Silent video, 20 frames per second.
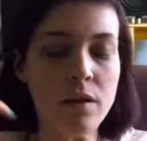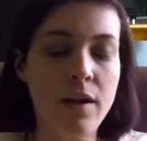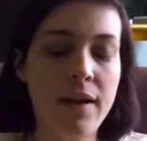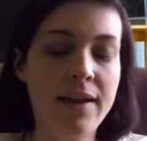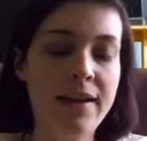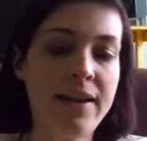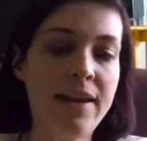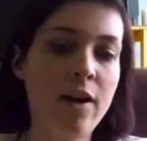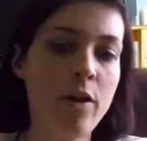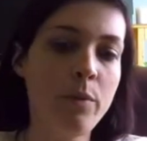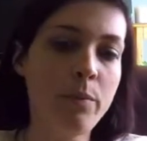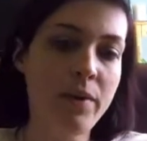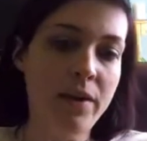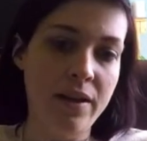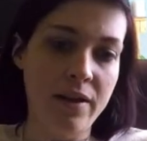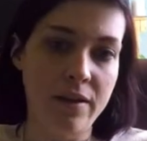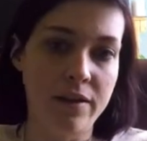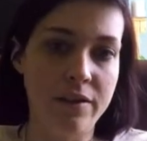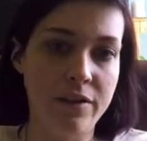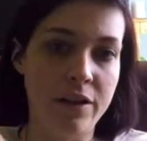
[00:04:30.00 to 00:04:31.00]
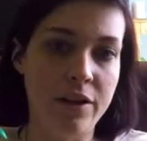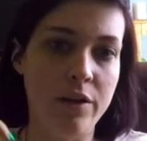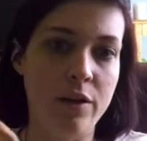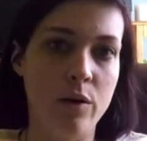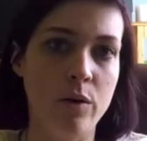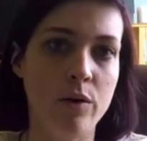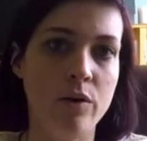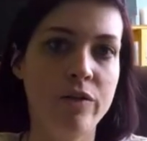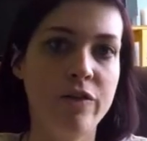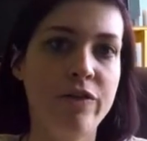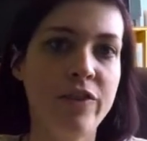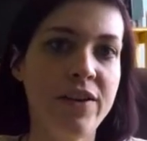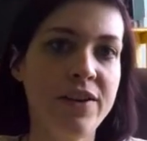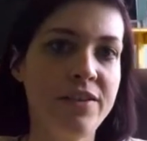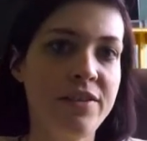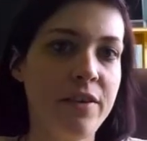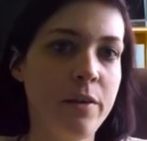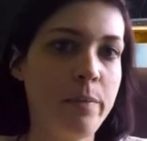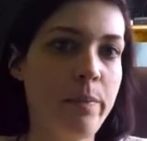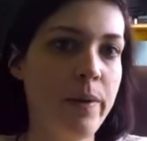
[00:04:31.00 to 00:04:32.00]
And he helped me,
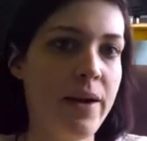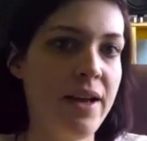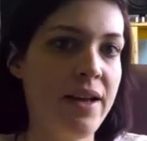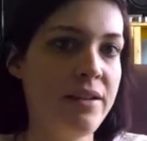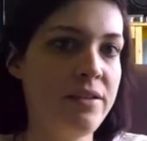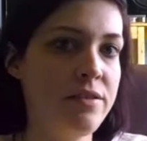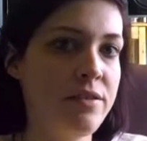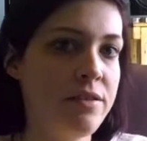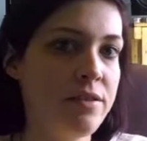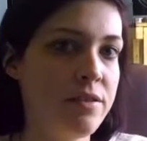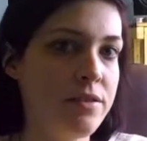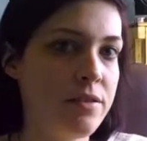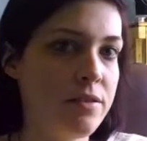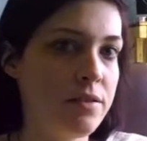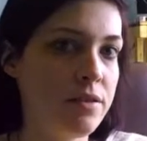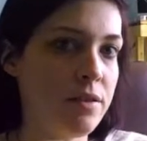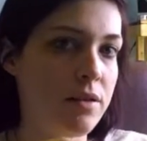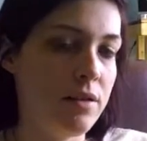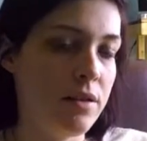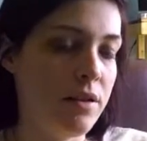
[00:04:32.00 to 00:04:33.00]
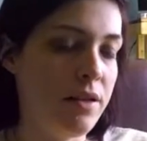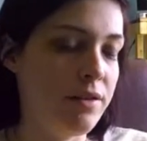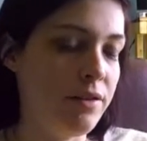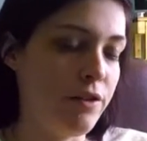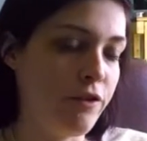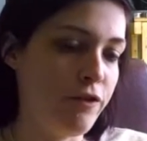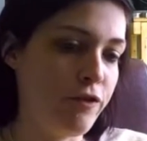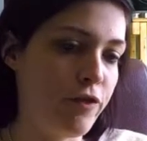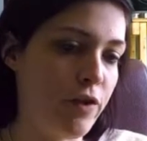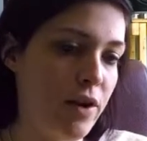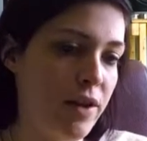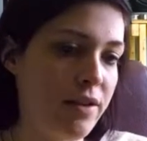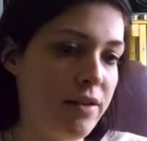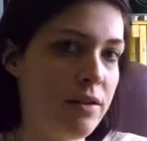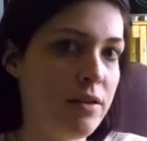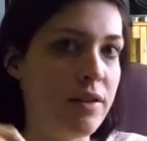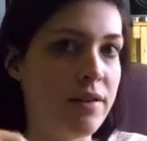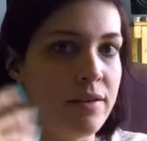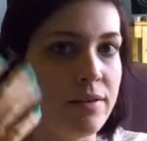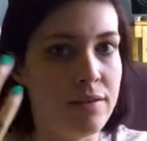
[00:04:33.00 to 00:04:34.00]
fix the beds in the
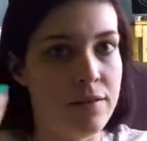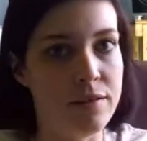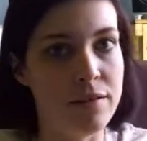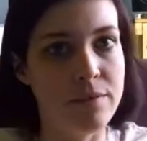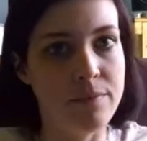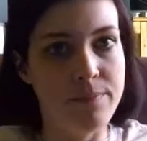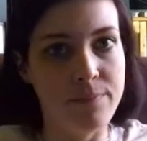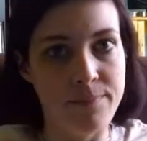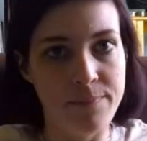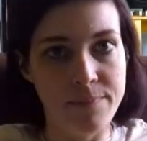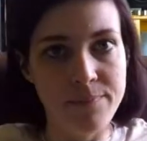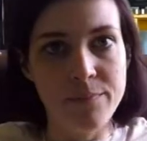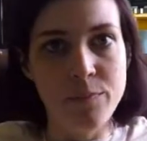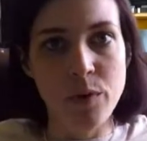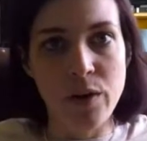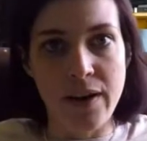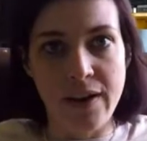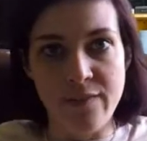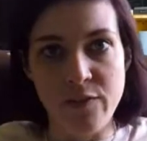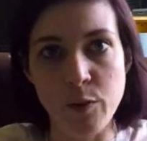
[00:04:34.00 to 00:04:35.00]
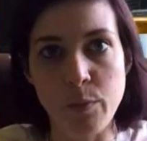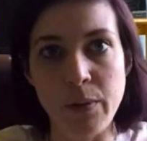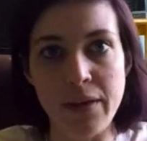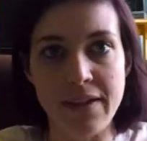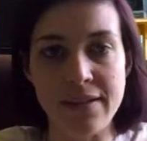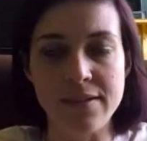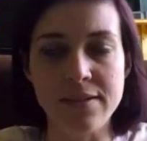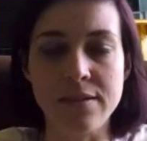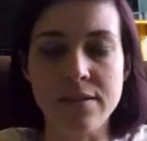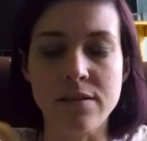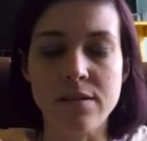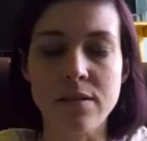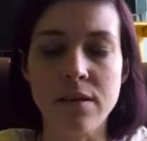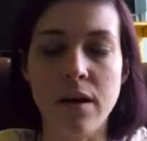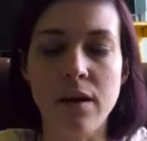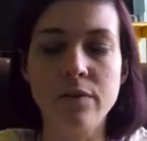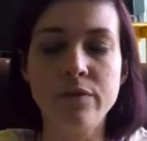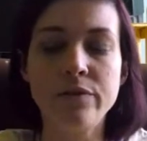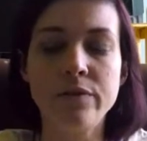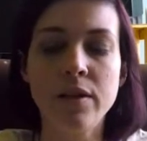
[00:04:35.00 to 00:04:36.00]
front, like where I have the plants and
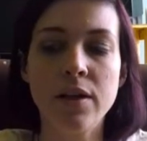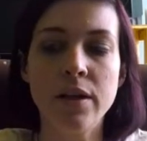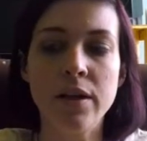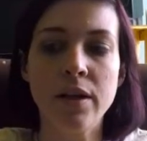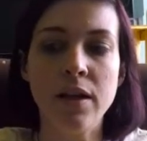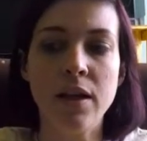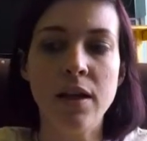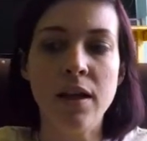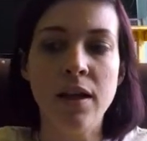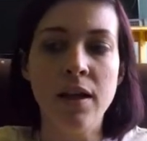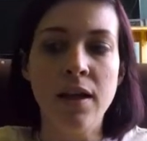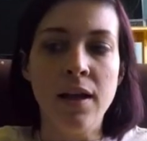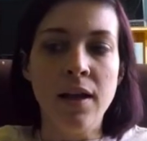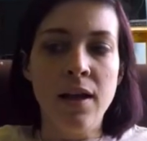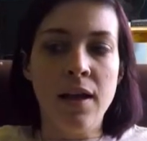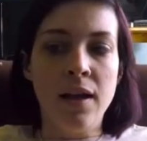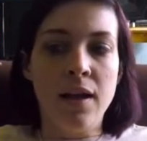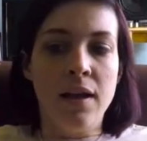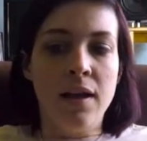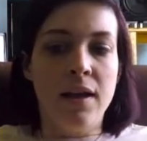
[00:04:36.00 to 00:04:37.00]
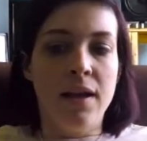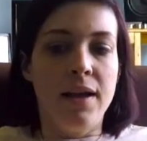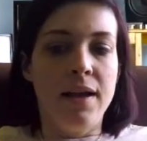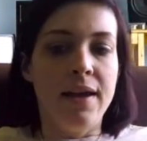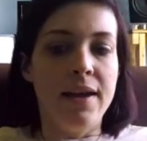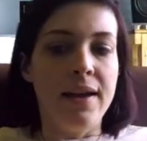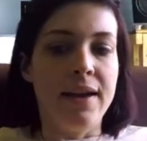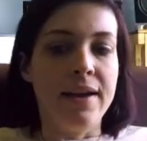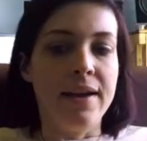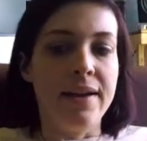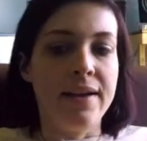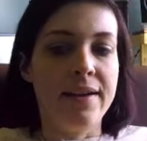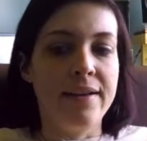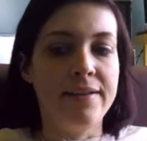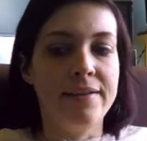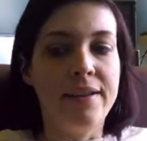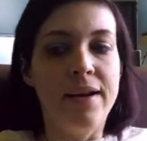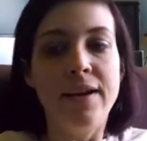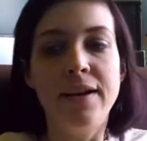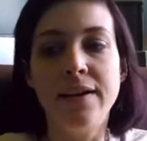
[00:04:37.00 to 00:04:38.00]
stuff.
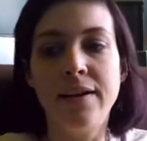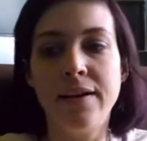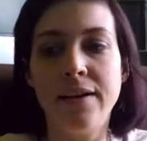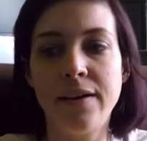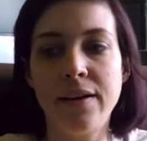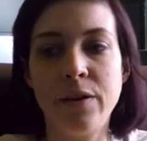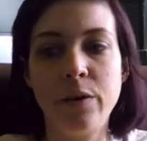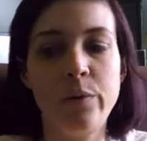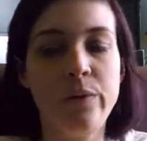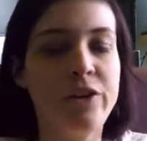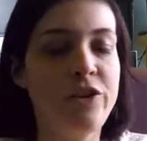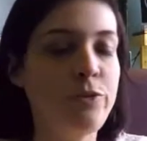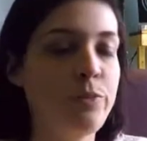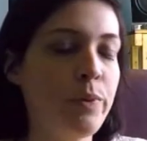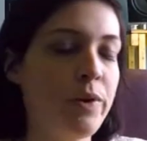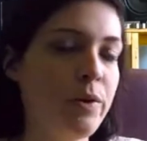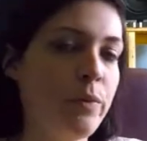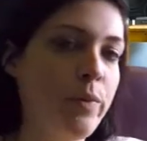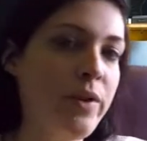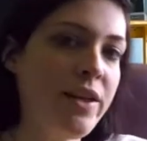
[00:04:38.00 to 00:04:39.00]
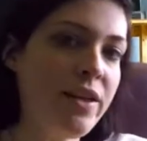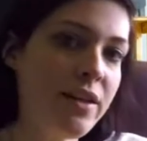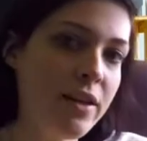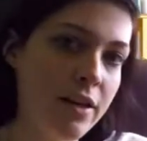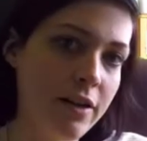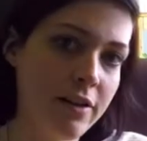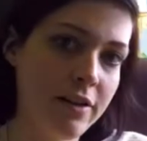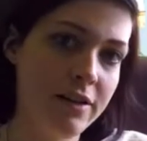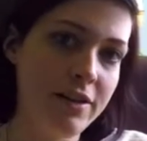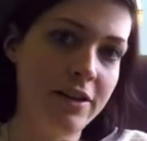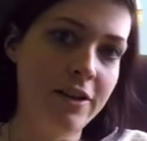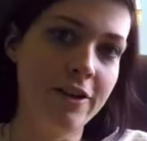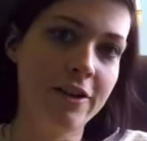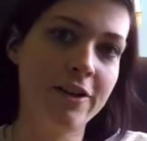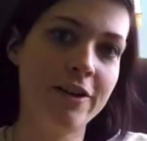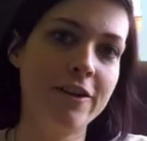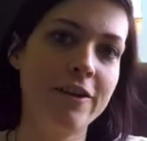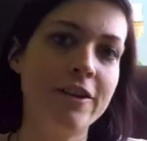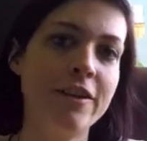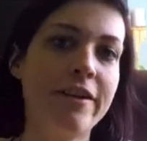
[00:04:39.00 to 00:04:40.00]
And, we sprayed weed
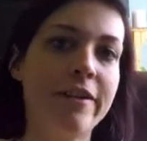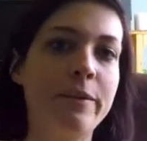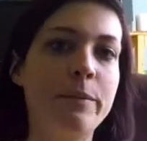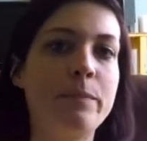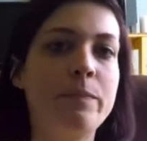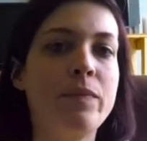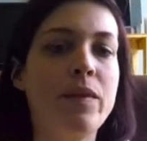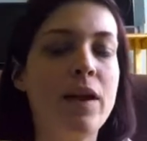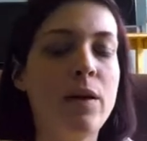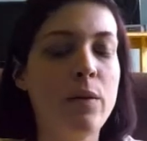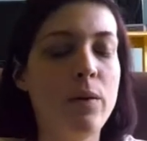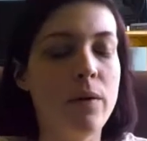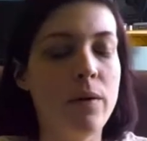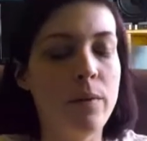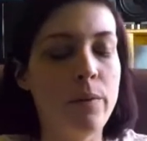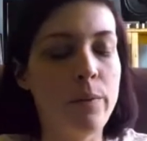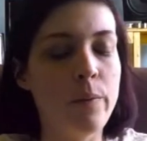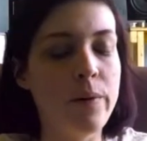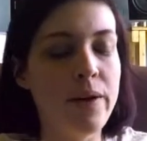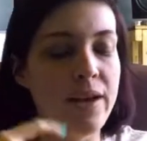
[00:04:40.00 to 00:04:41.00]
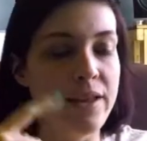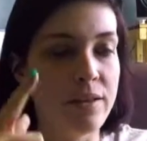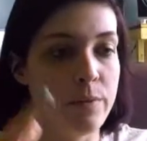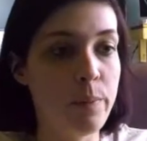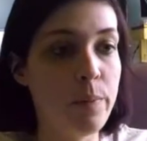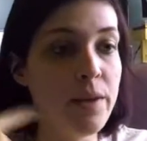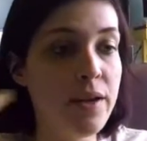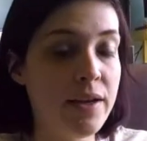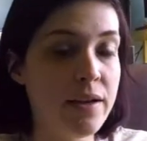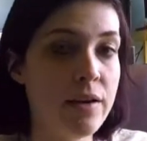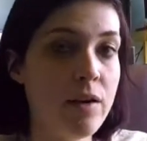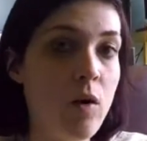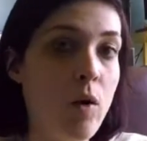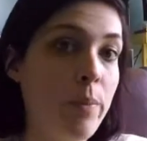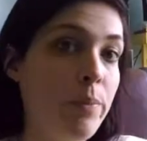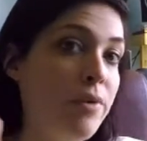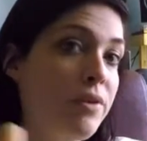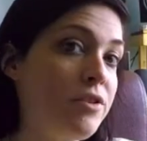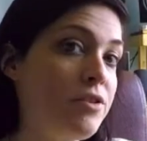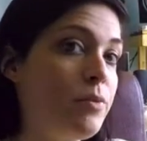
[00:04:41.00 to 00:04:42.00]
killer, and we had the plan to go
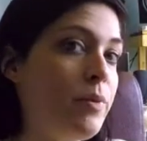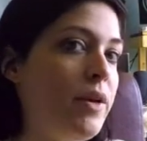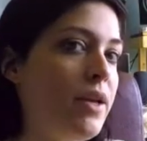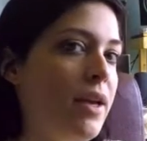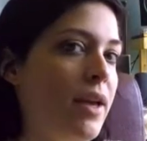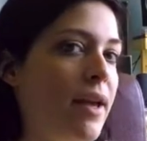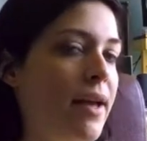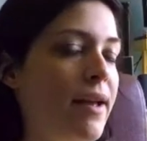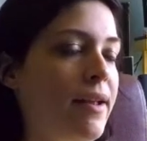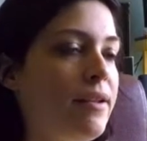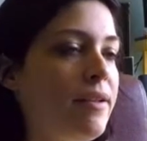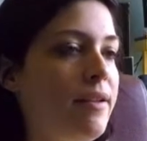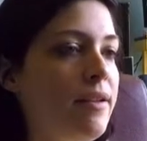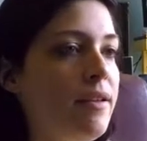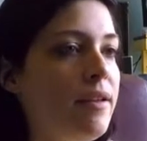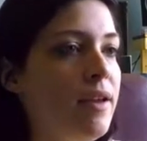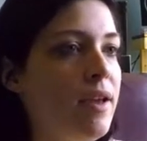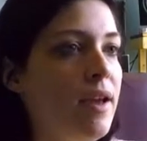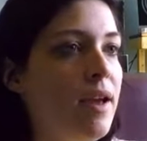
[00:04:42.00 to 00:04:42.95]
up this weekend